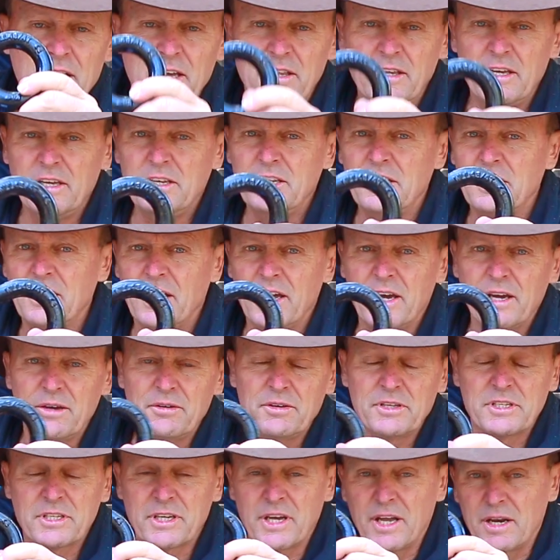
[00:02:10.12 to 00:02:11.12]
and then you know
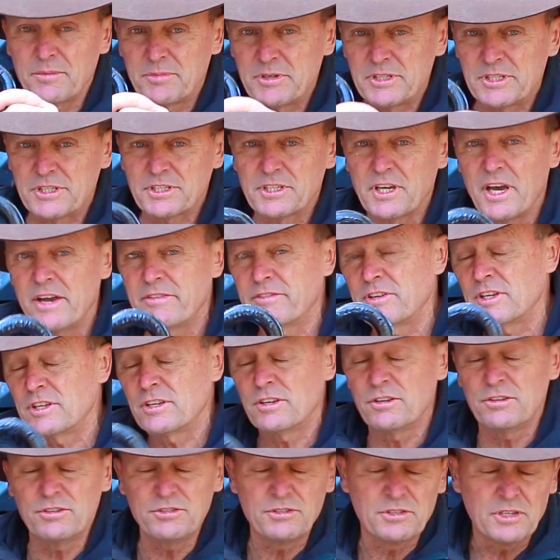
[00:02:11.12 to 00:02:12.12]
it's going to be safe to
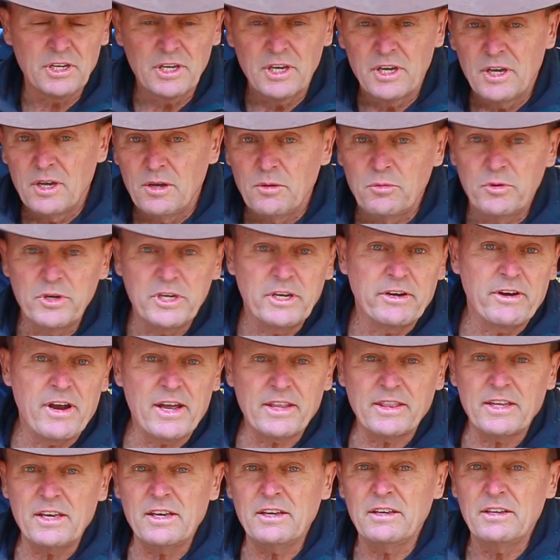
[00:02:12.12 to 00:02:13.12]
use when you're
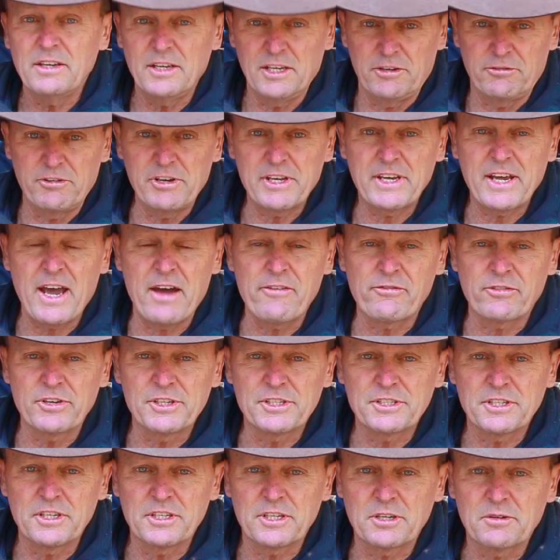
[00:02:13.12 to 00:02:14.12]
out there in a
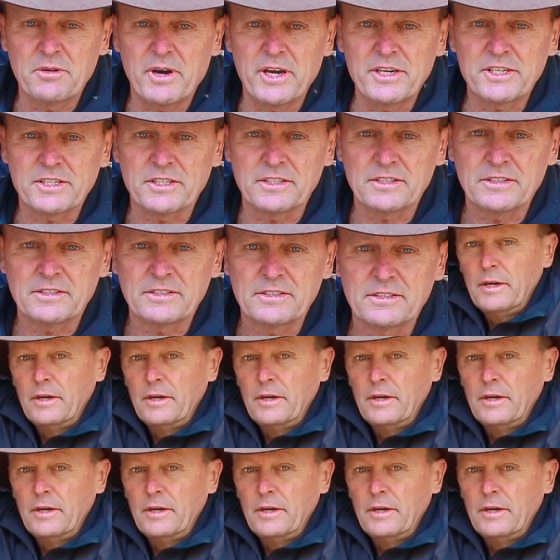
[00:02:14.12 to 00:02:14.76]
recovery situation.